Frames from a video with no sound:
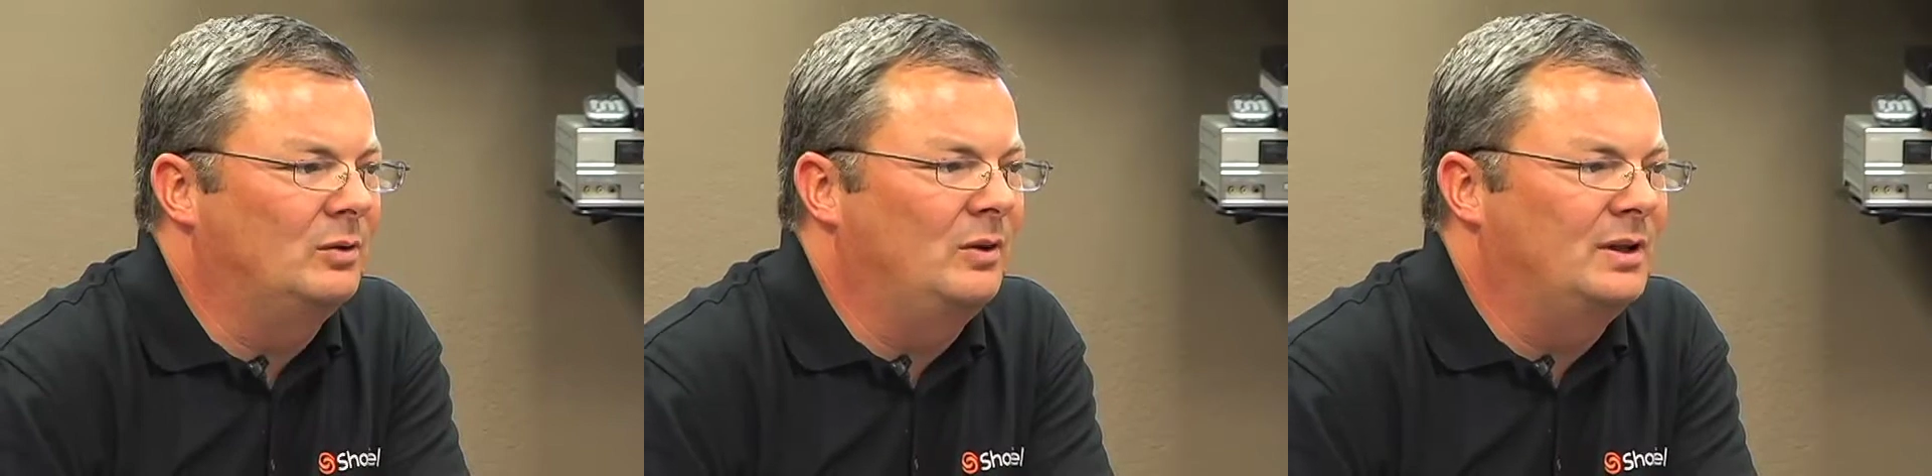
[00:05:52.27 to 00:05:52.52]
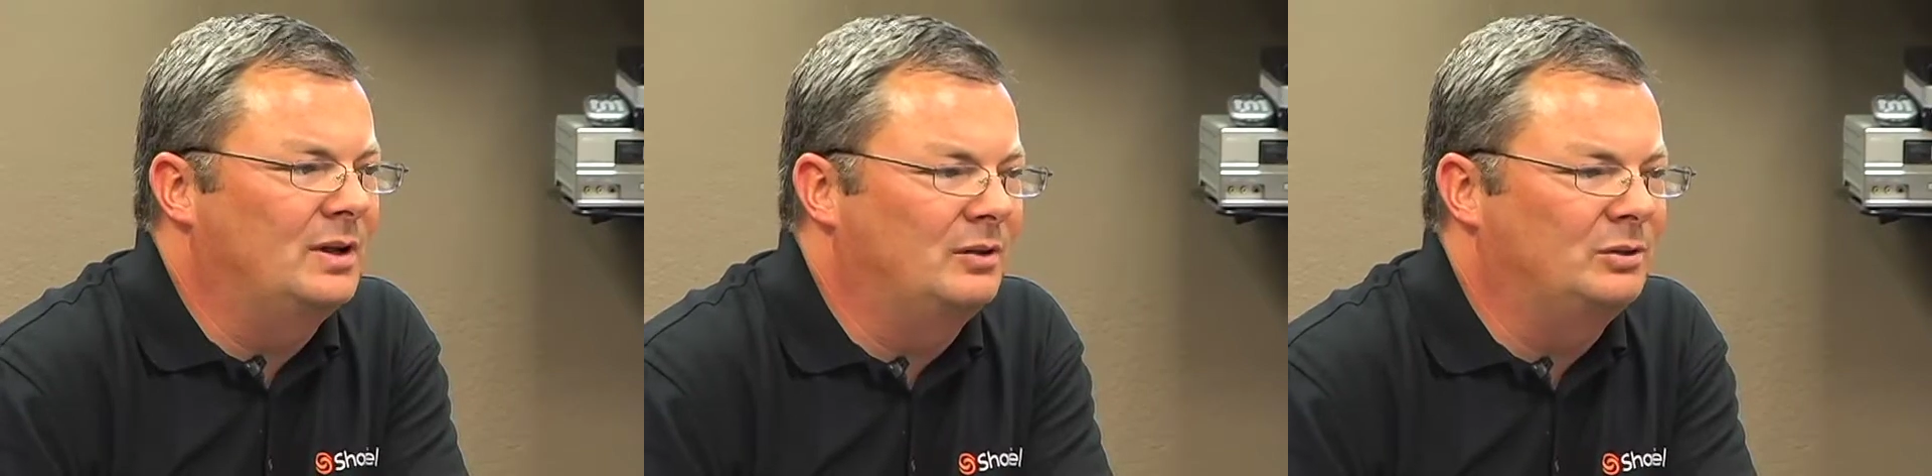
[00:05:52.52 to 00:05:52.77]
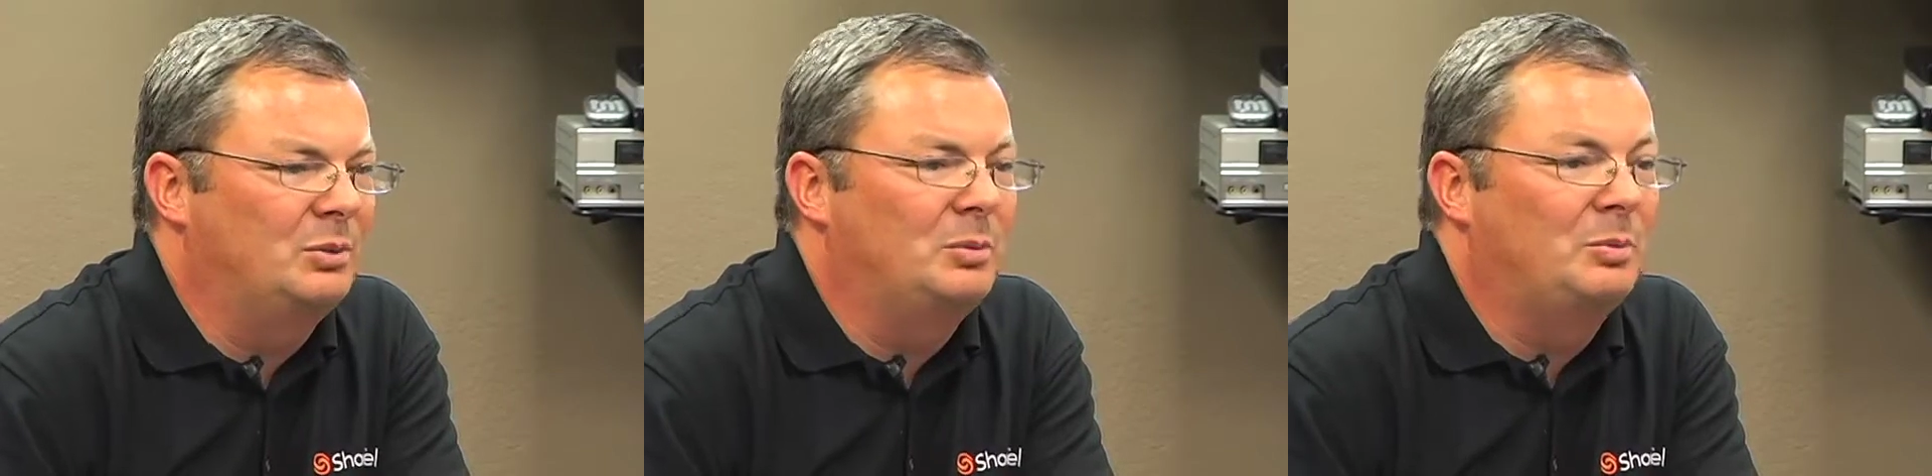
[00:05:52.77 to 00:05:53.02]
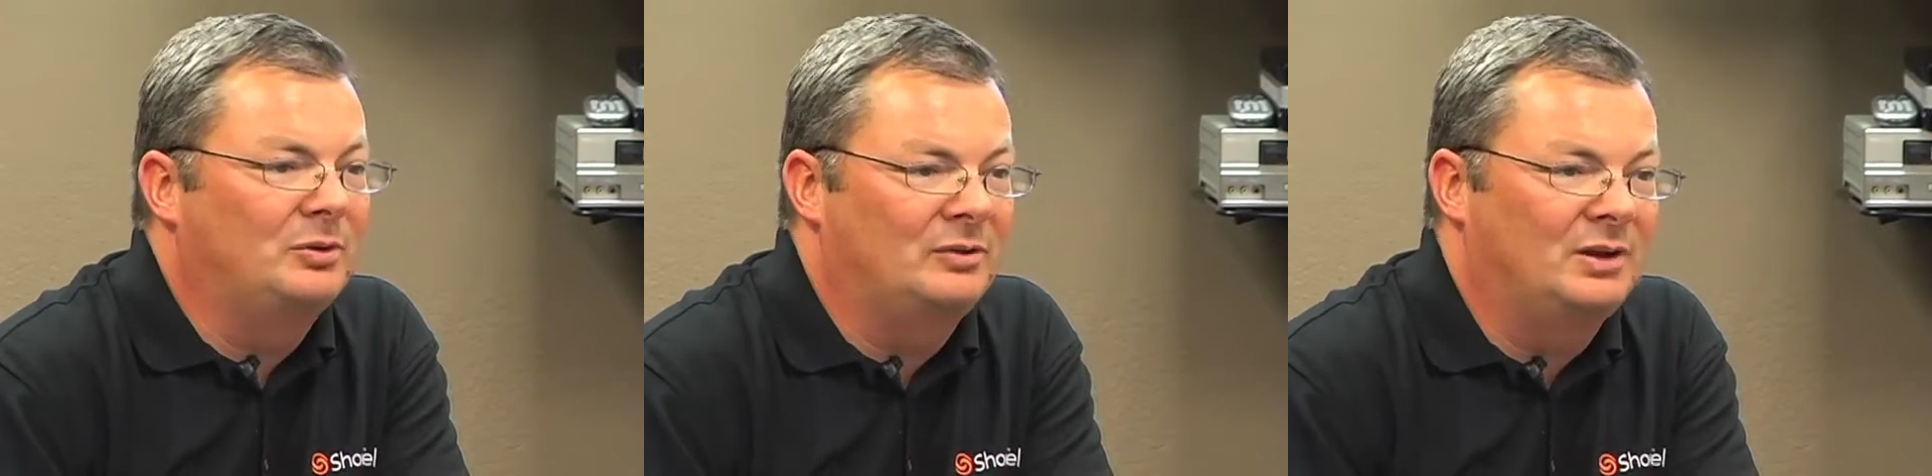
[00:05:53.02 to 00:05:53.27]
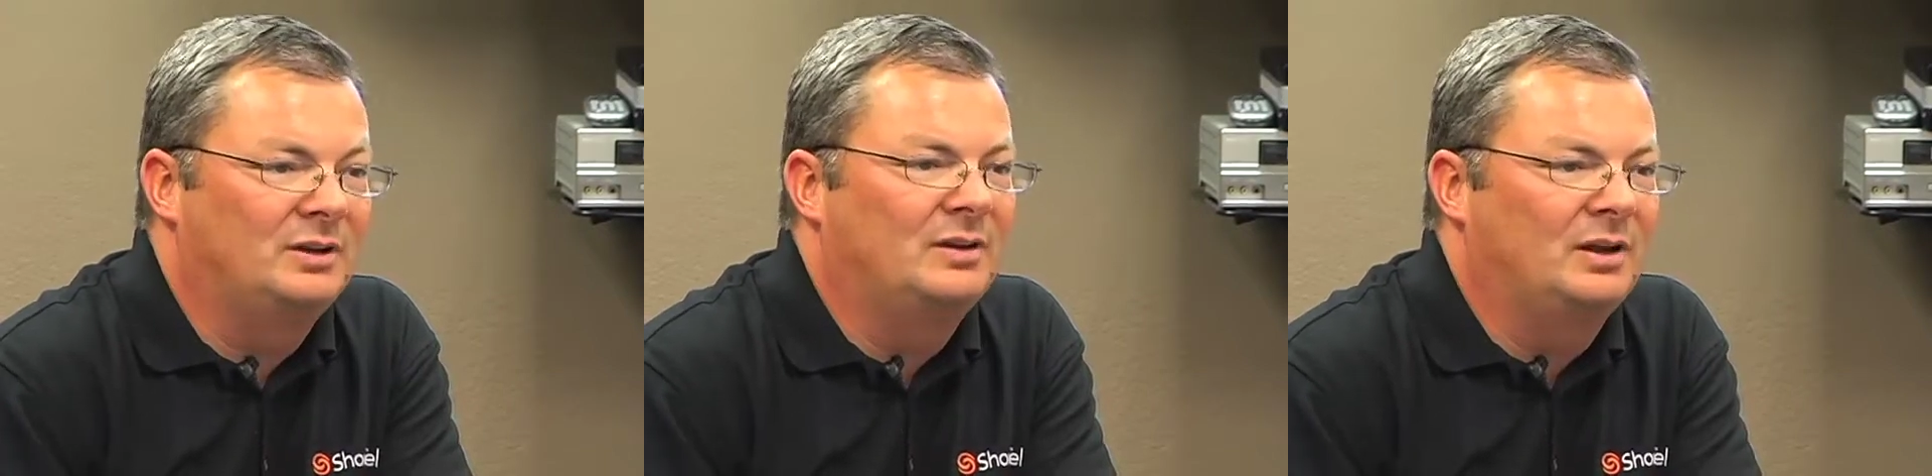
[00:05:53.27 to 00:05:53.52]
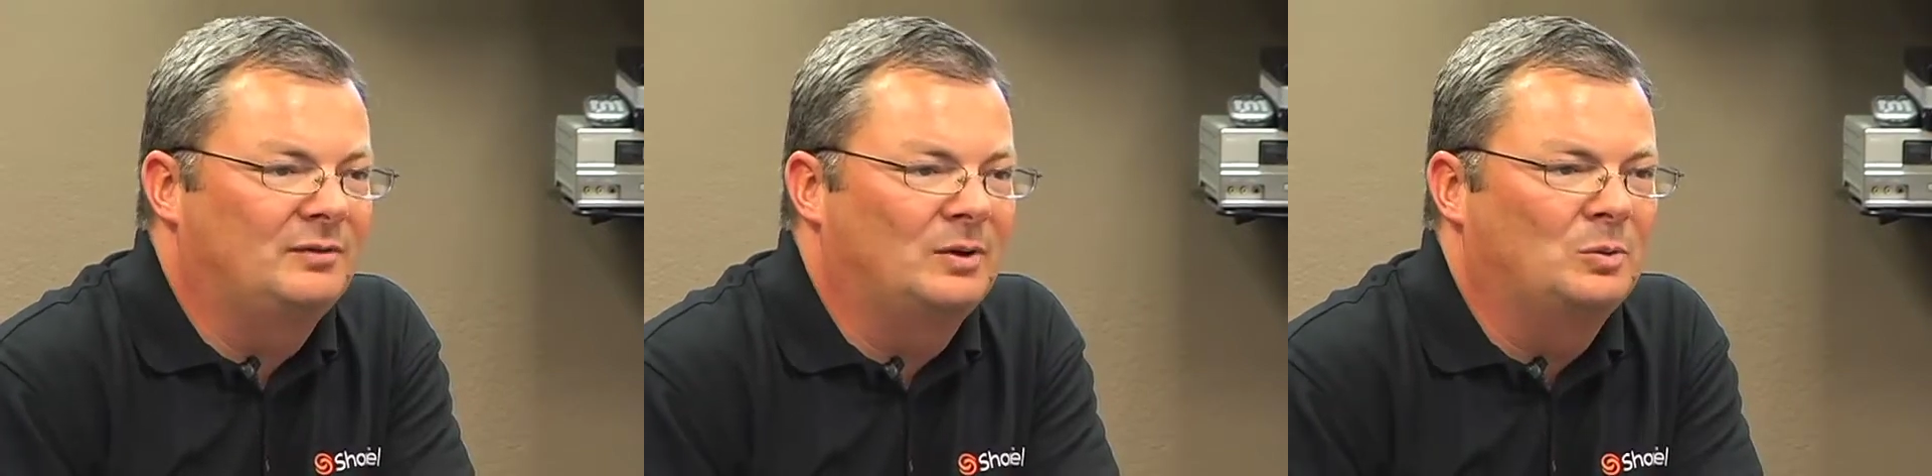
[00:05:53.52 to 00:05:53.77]
So only calls that would be presented to
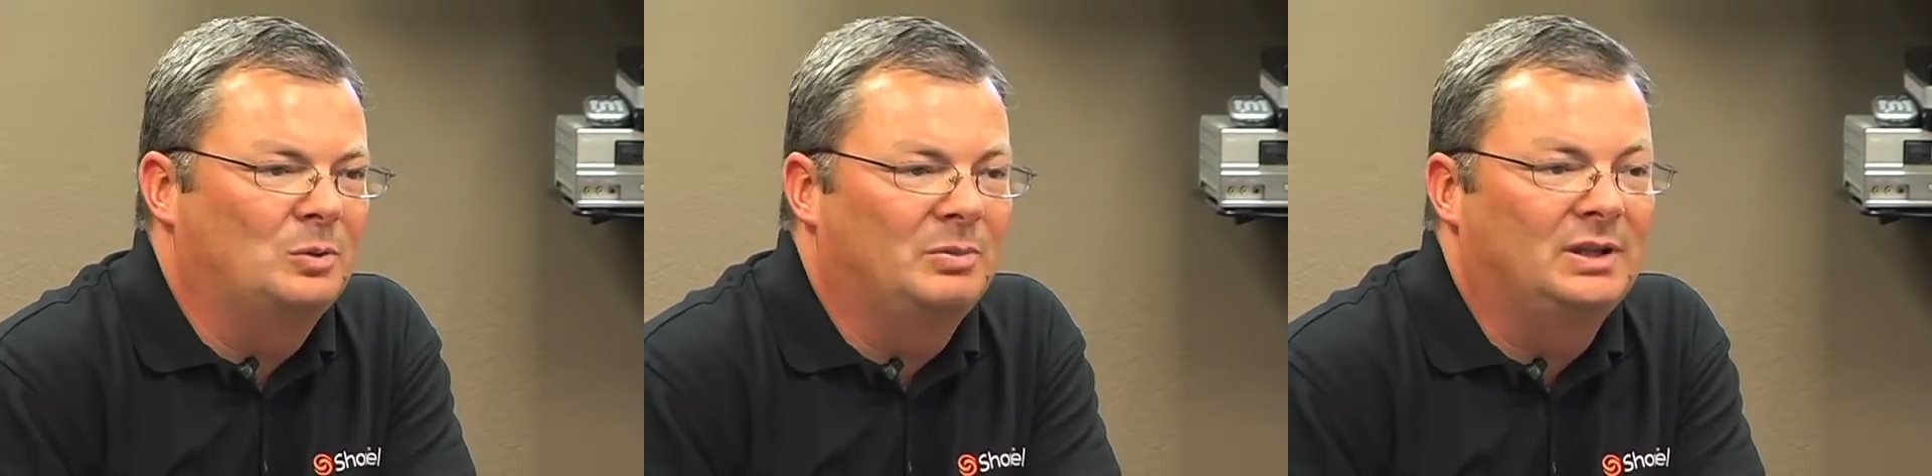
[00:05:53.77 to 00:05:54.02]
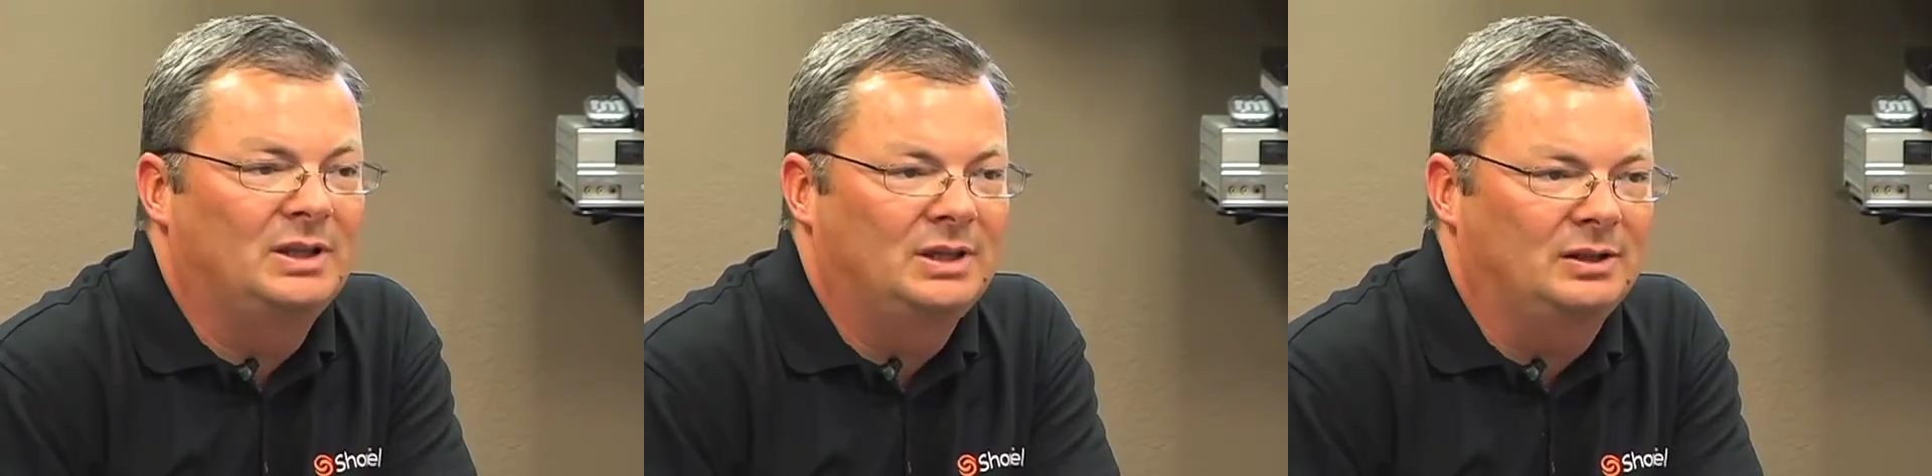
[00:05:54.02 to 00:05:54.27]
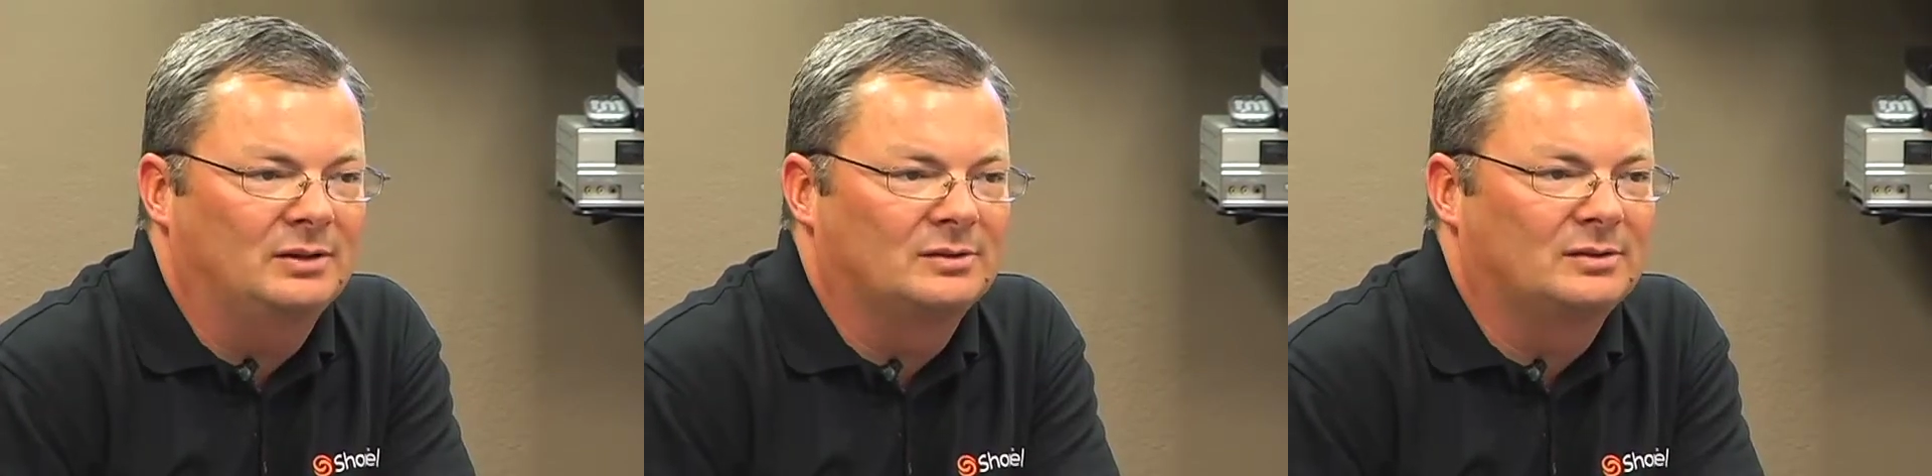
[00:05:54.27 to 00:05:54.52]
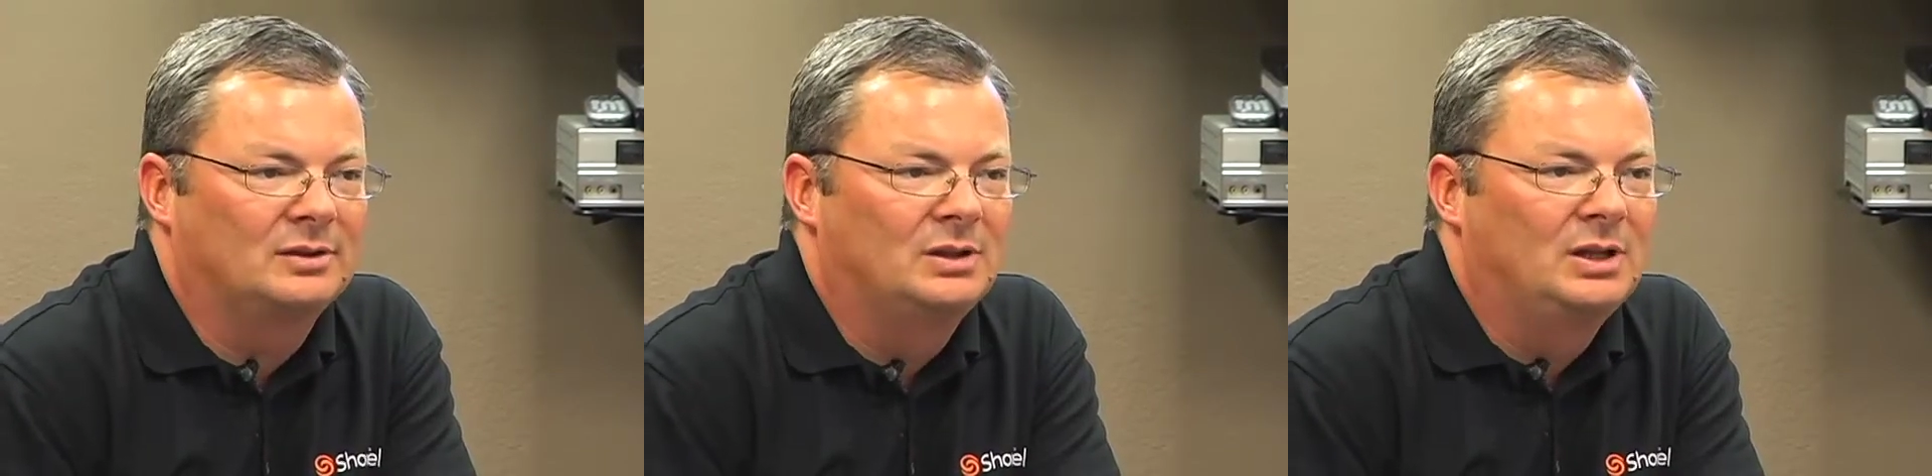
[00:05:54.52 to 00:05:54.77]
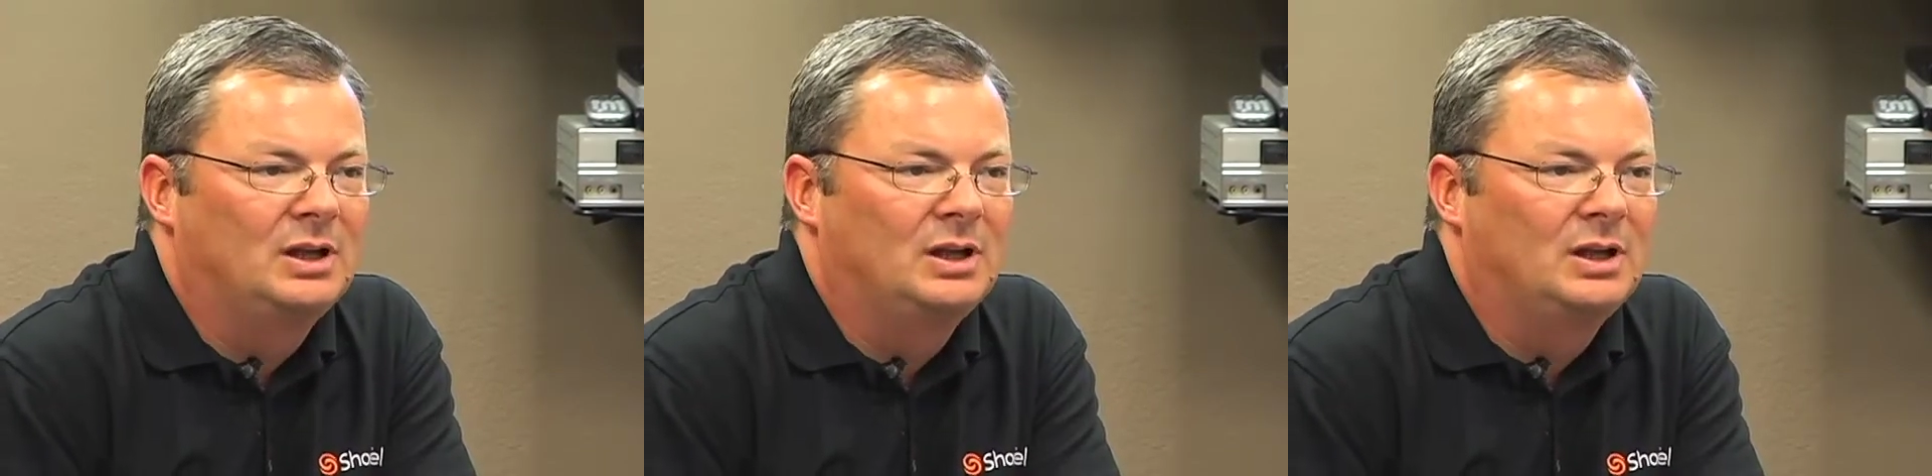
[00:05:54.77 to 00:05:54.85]
that phone would be his.